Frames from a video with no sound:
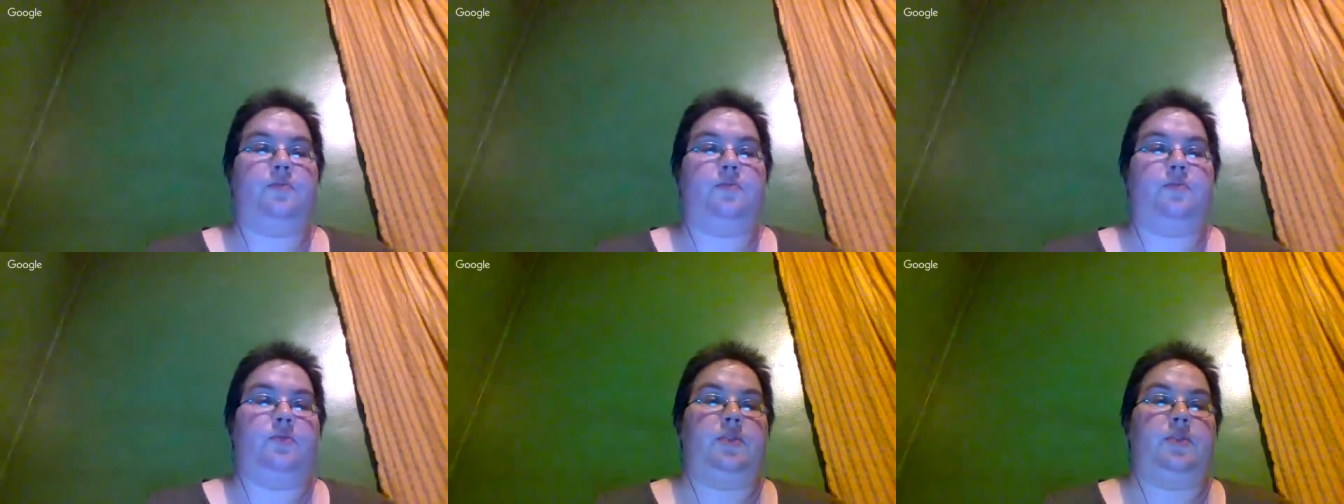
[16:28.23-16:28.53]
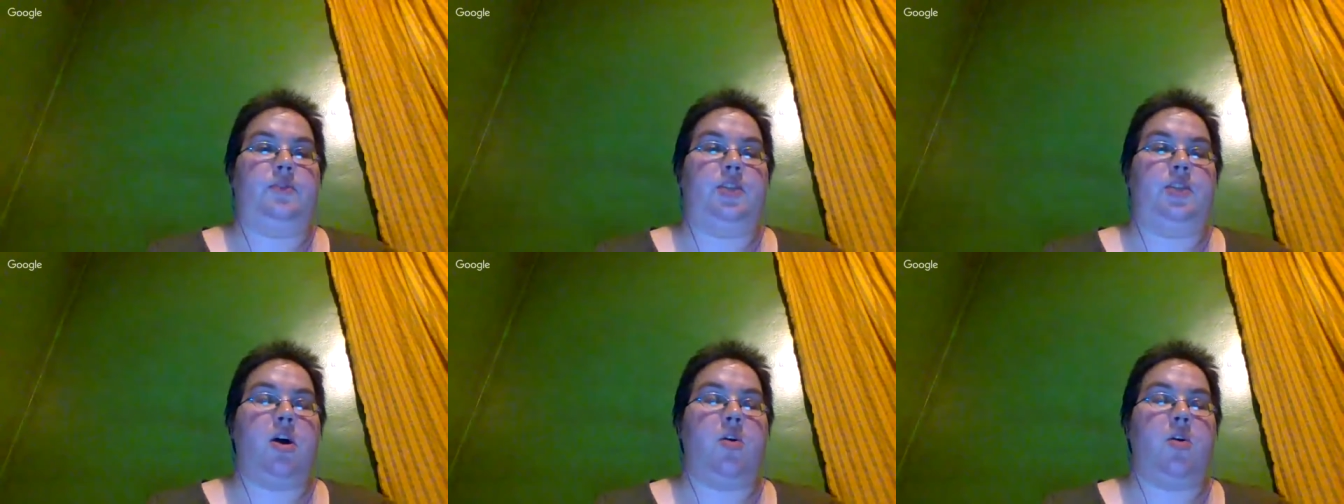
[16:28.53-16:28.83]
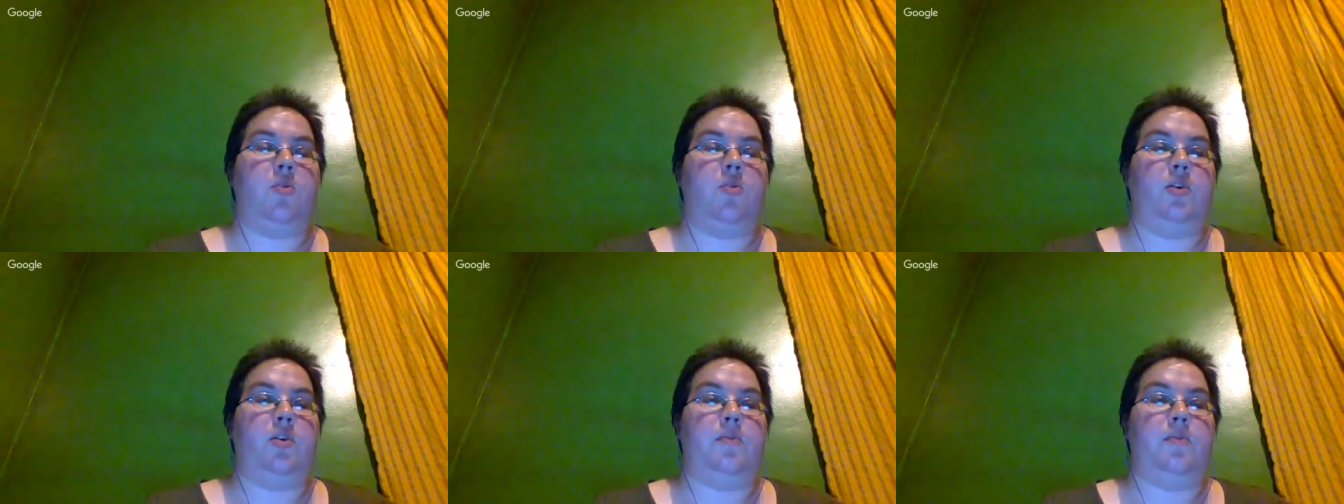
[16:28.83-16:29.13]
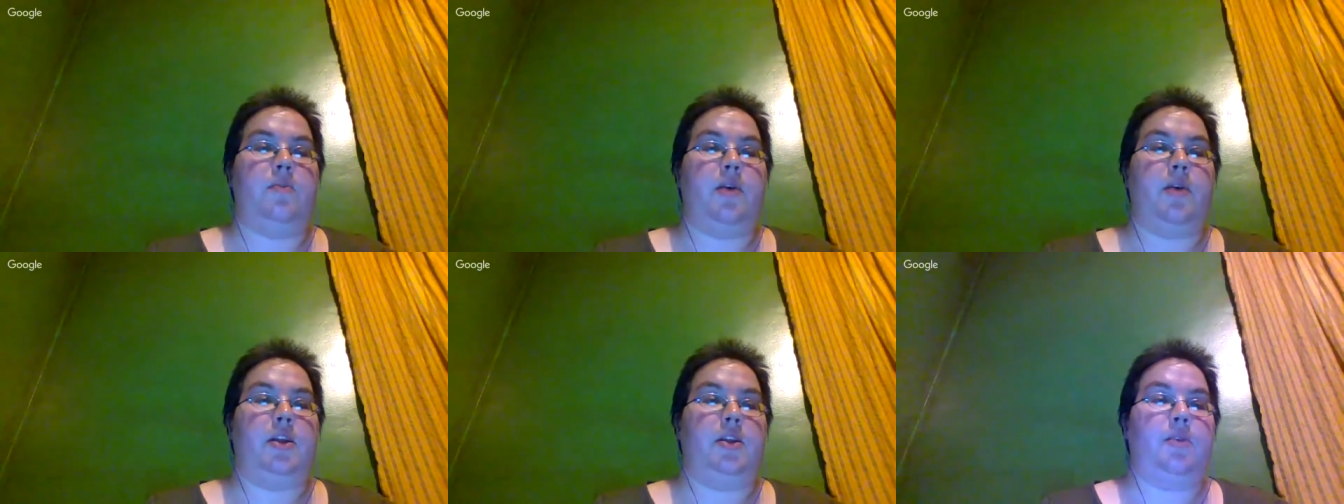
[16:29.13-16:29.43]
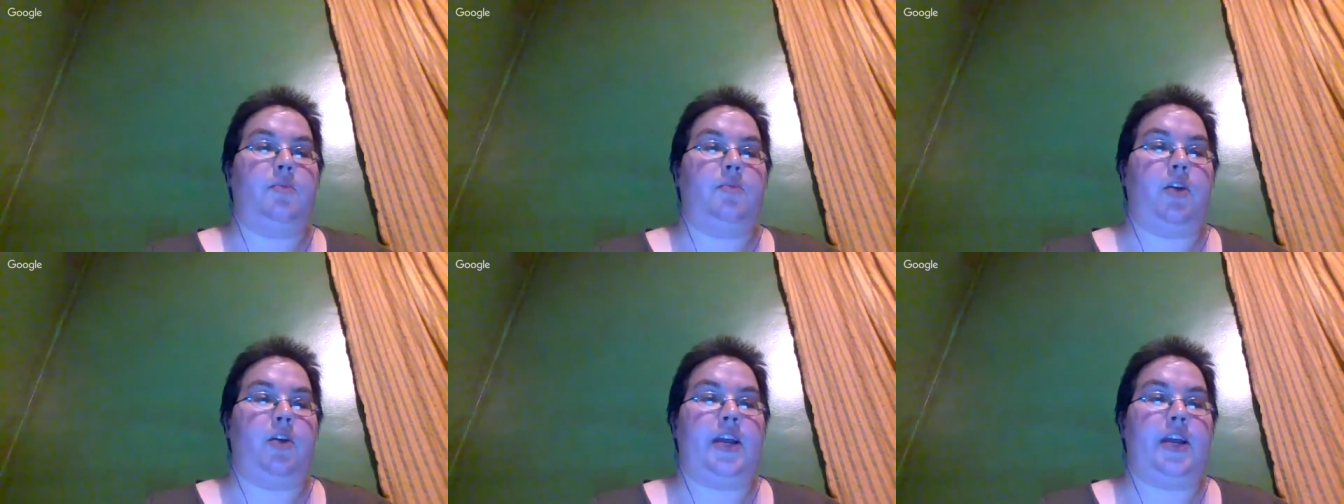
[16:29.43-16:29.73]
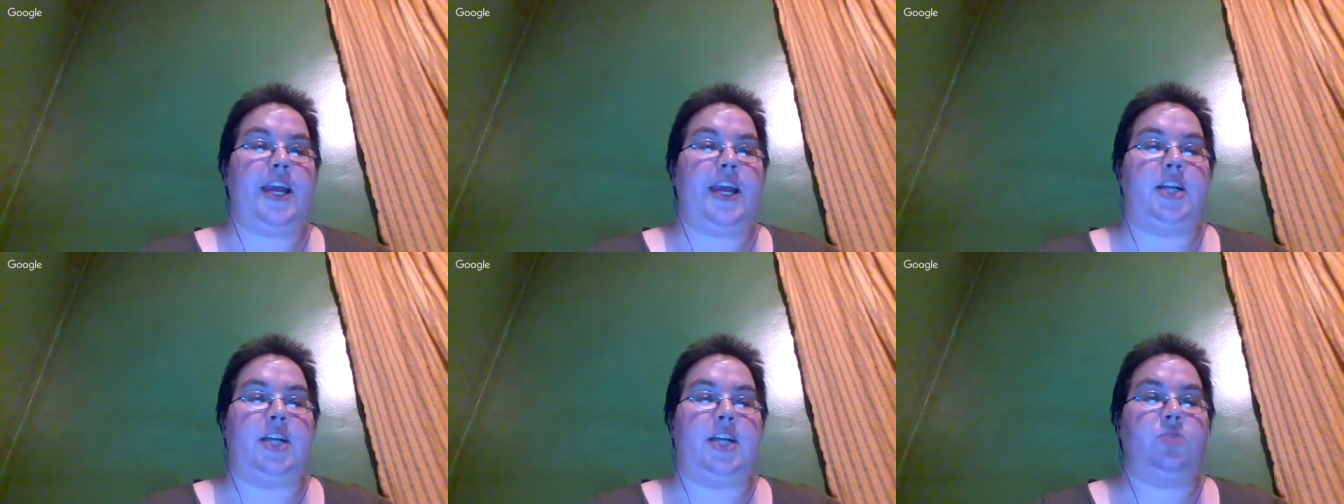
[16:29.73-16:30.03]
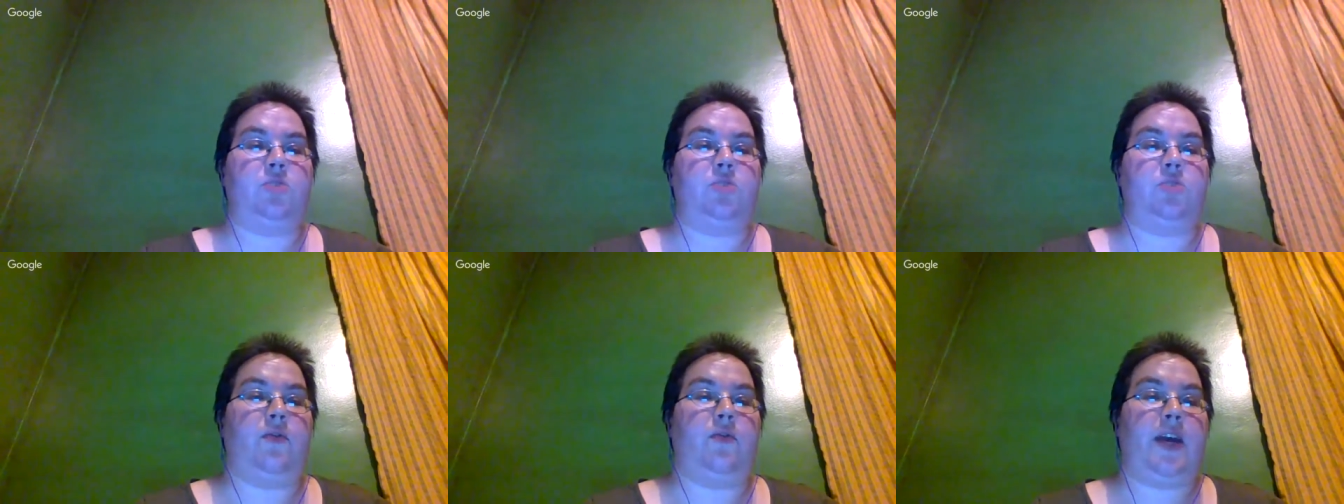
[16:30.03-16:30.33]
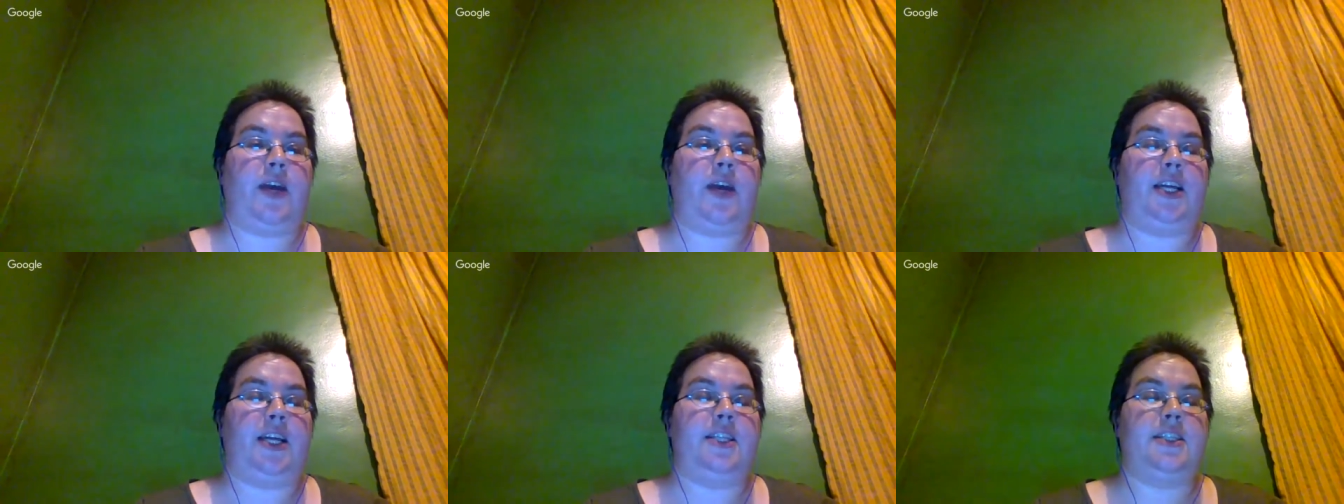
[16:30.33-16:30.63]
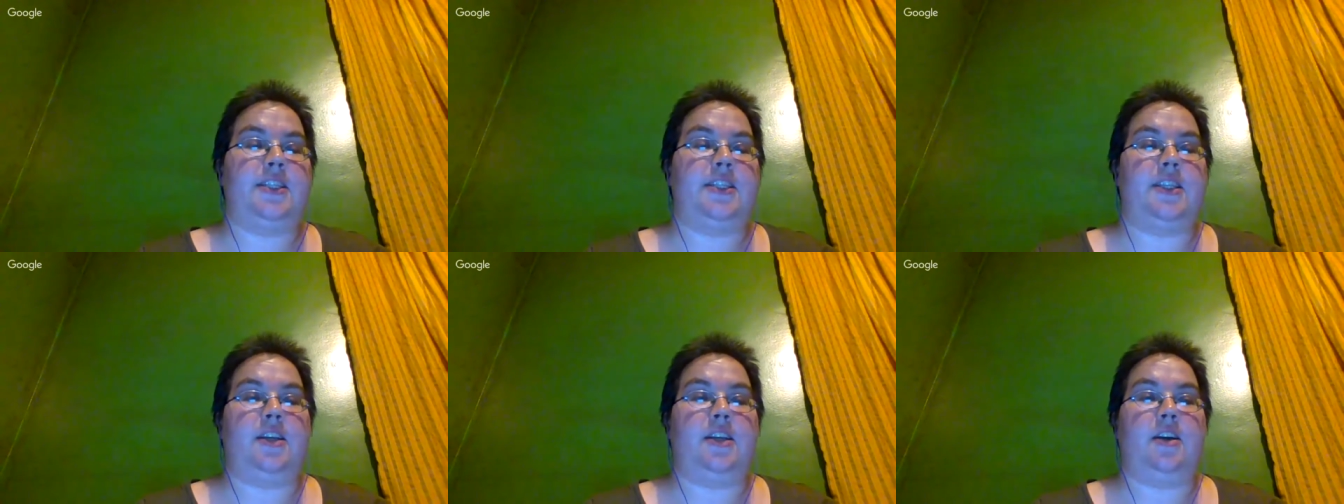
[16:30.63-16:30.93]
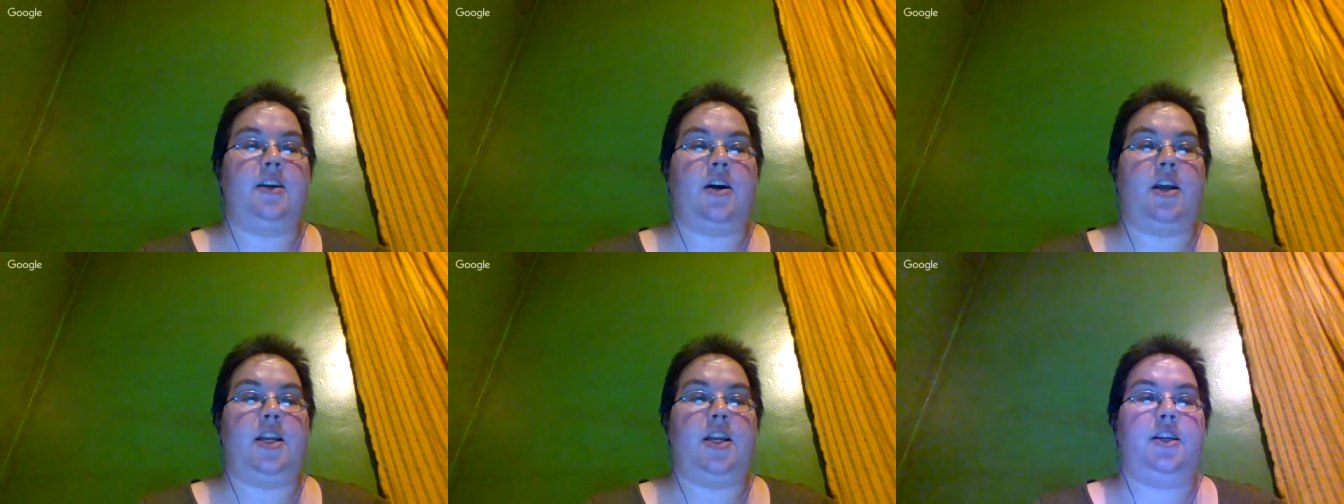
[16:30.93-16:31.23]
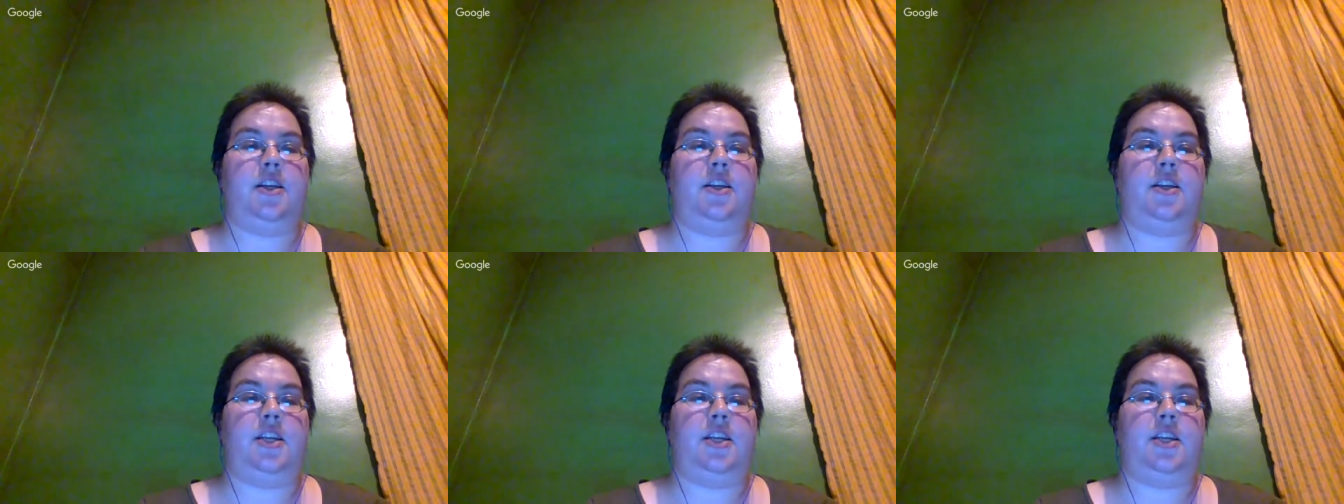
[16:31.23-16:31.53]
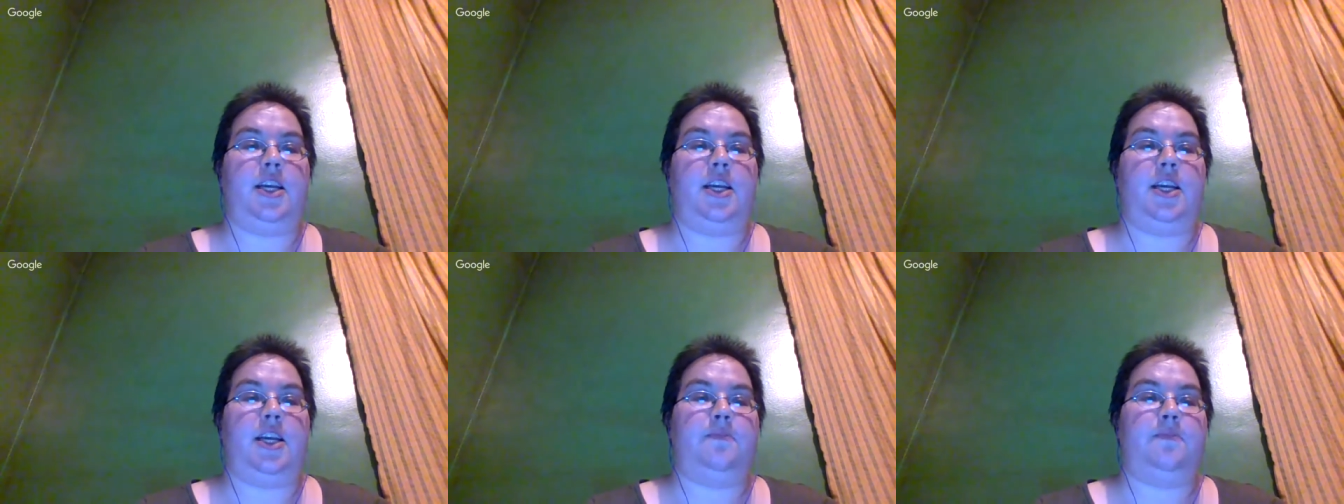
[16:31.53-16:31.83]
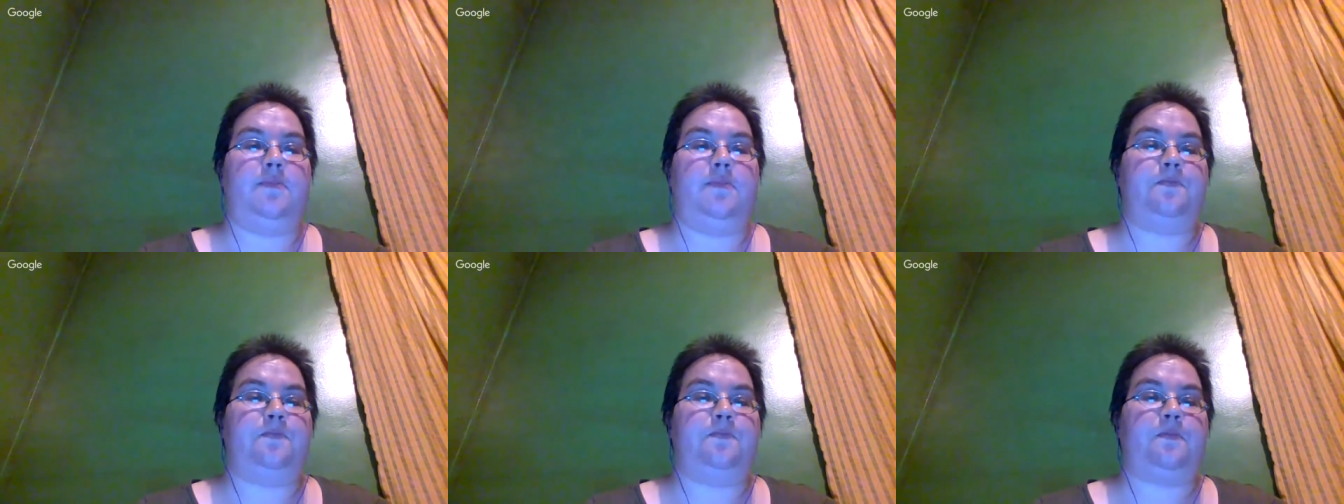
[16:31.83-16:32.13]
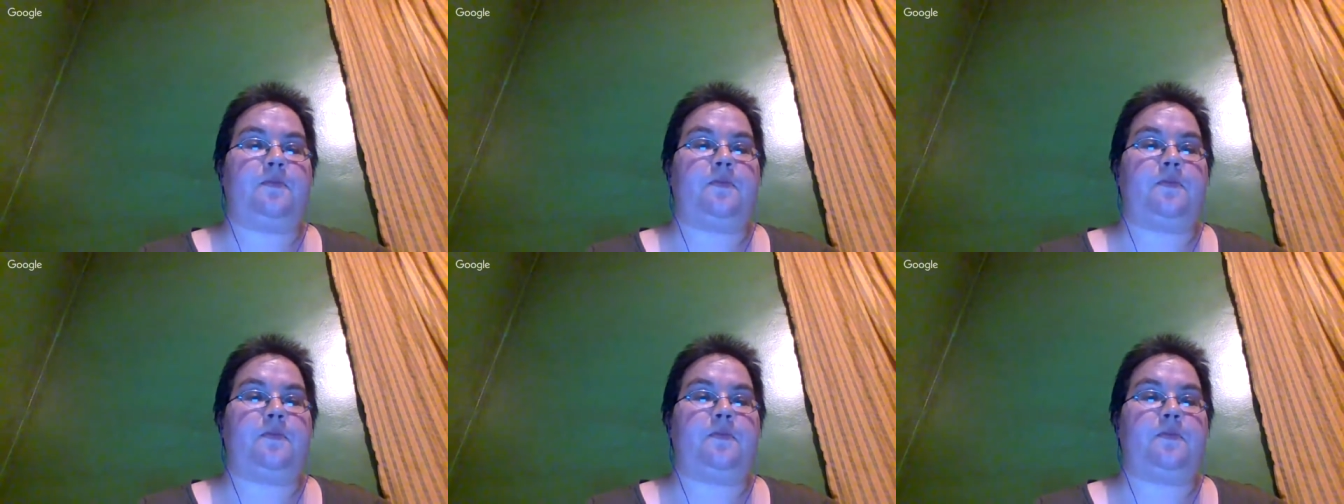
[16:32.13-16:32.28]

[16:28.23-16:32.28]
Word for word: known among the more casual fans than Nadia Nadim,